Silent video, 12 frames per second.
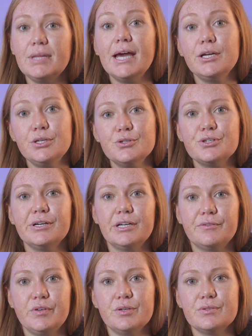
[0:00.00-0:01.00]
and user
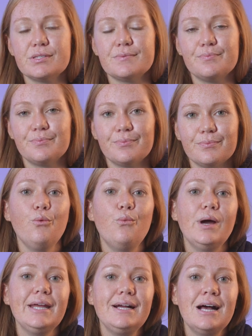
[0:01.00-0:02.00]
interviews.
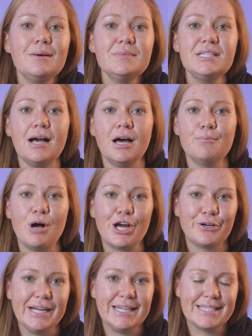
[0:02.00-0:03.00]
When it comes to
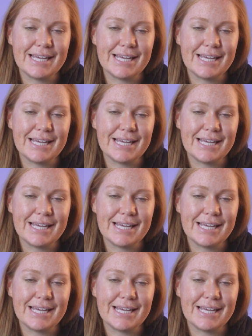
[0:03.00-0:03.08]
unmoderated